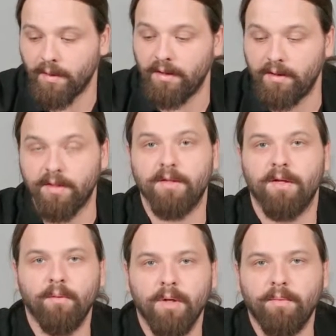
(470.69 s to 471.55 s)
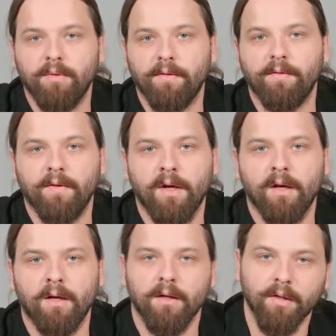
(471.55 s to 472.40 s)
one is equipped with
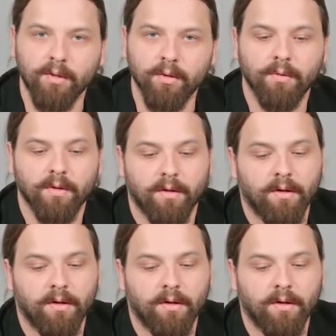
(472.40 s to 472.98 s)
a new